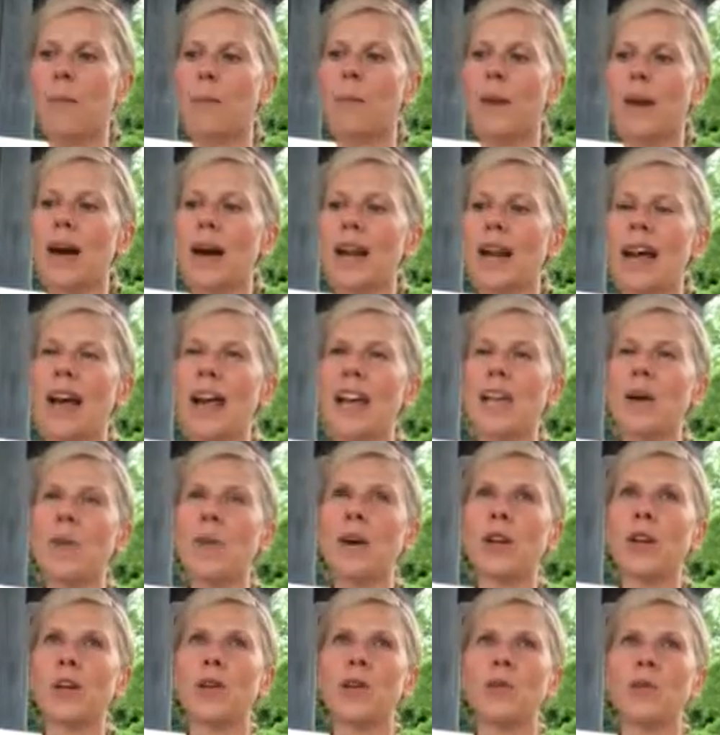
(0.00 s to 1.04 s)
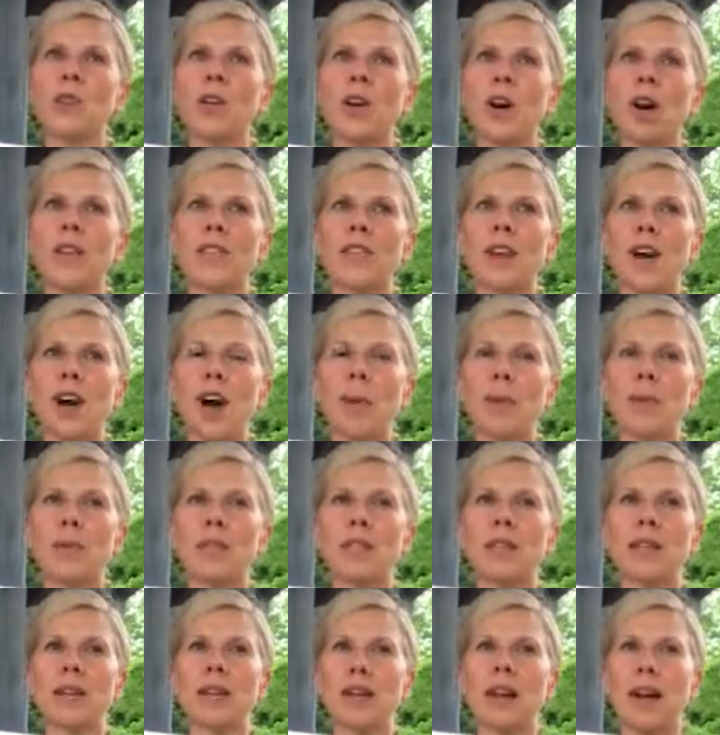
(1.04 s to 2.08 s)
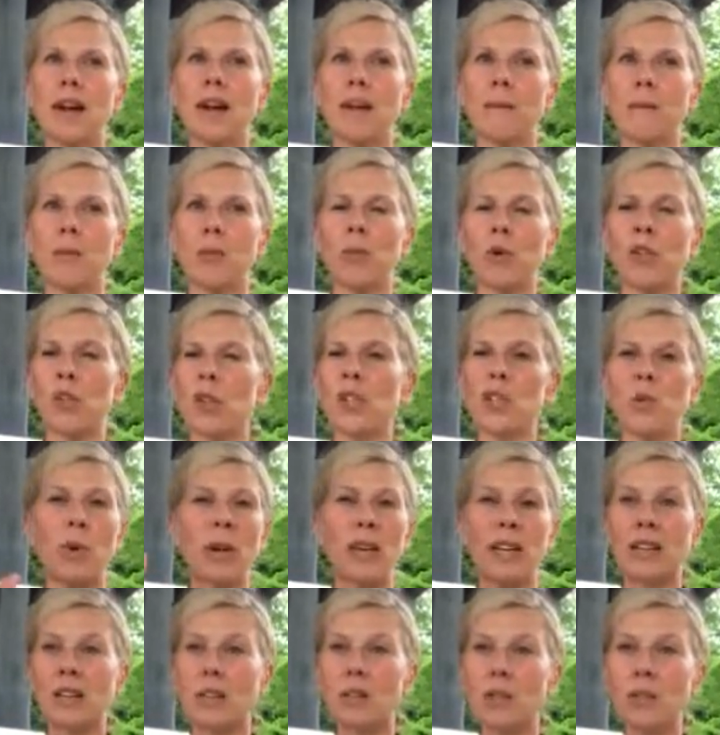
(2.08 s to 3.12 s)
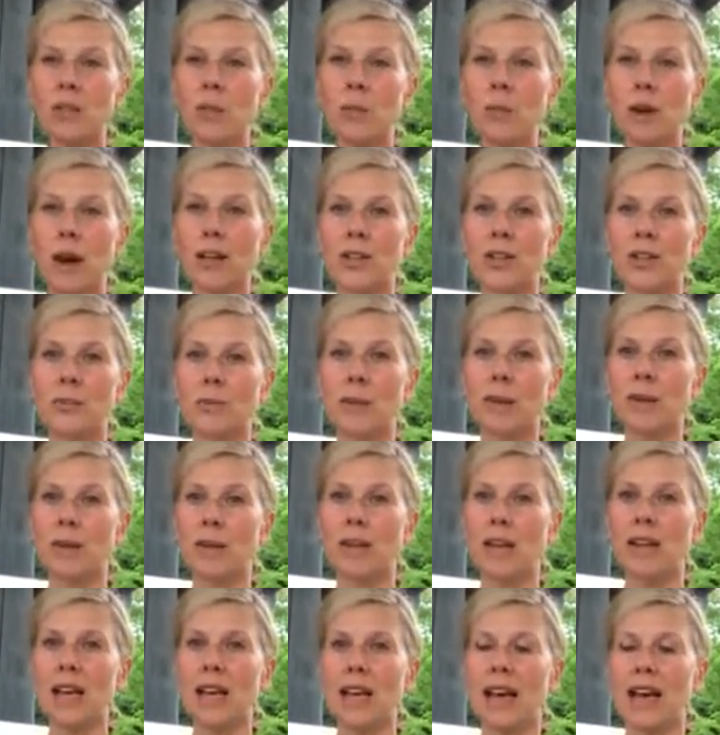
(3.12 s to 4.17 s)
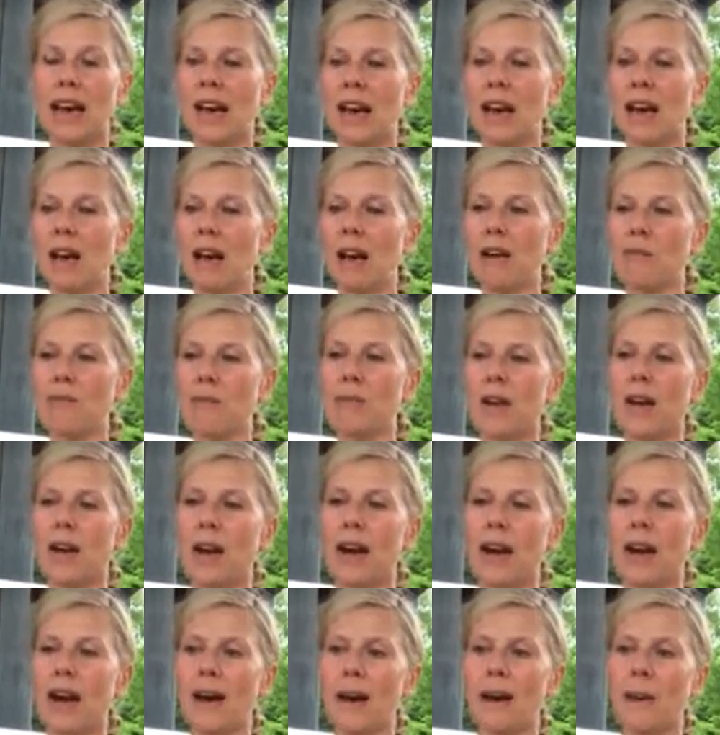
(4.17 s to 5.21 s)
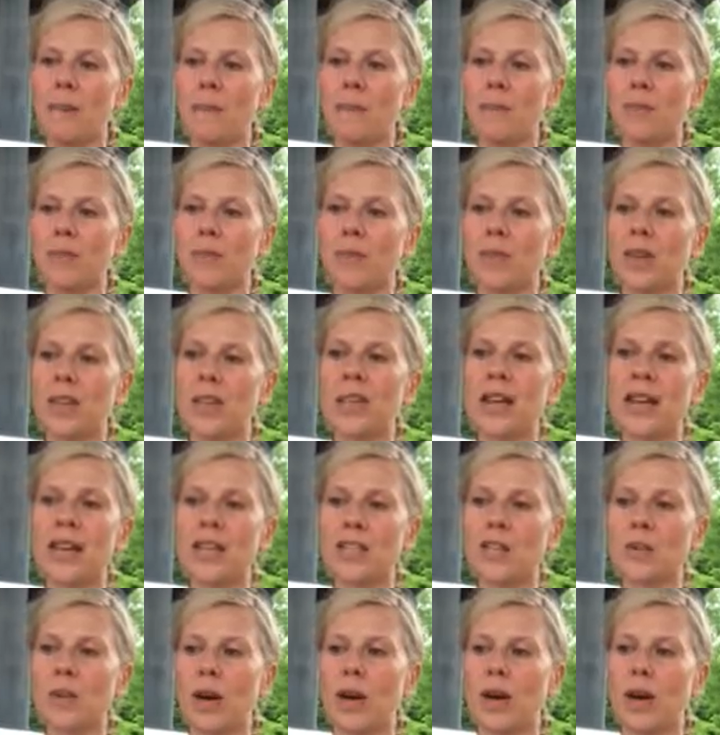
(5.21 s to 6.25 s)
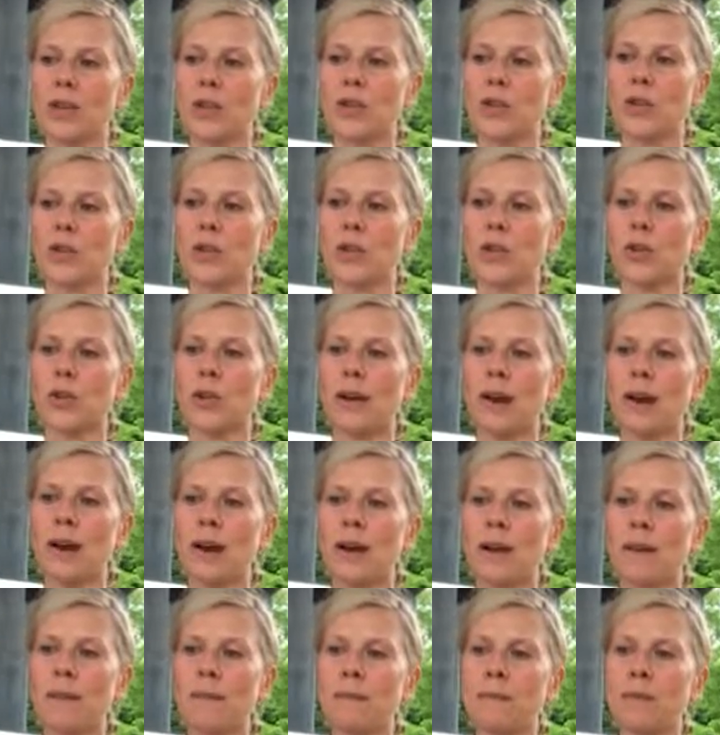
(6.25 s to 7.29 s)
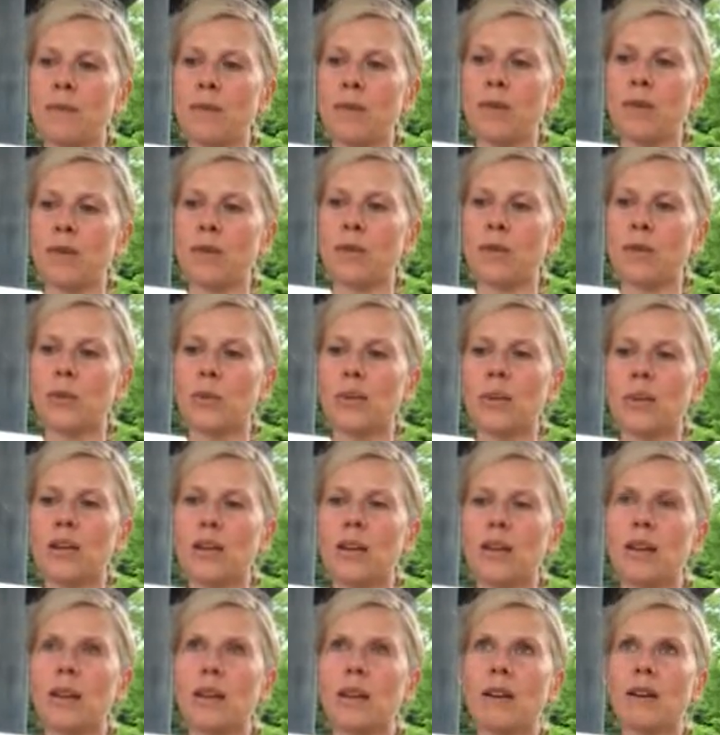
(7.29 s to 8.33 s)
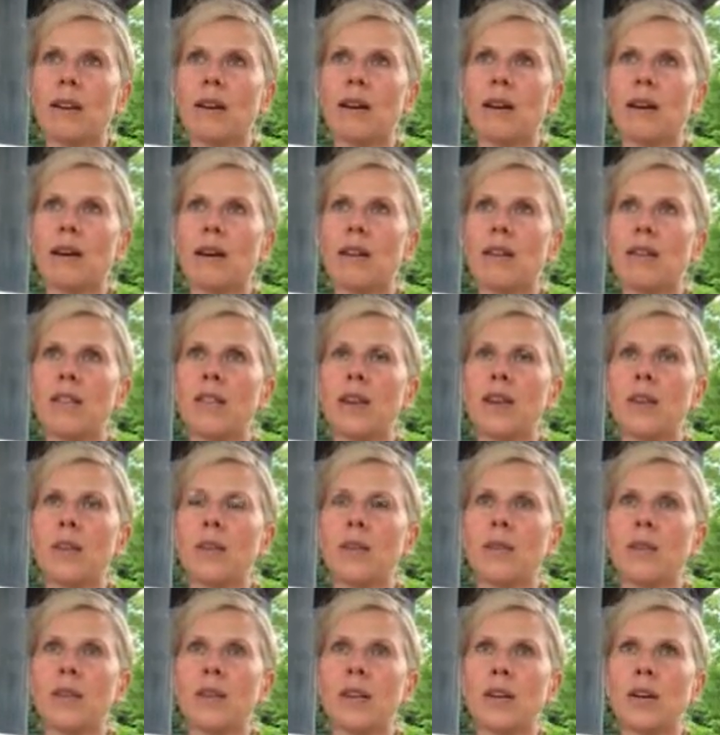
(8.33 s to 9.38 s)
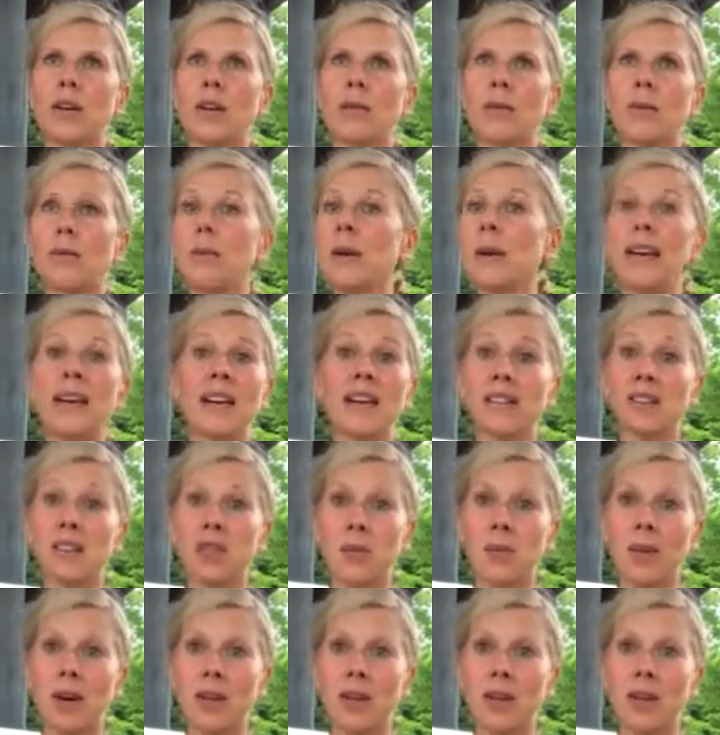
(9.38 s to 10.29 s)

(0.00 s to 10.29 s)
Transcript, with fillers: But anyone who's got the opposite, um, where they're sweating too much, maybe they have um, night sweats or um, really they're they're peeing too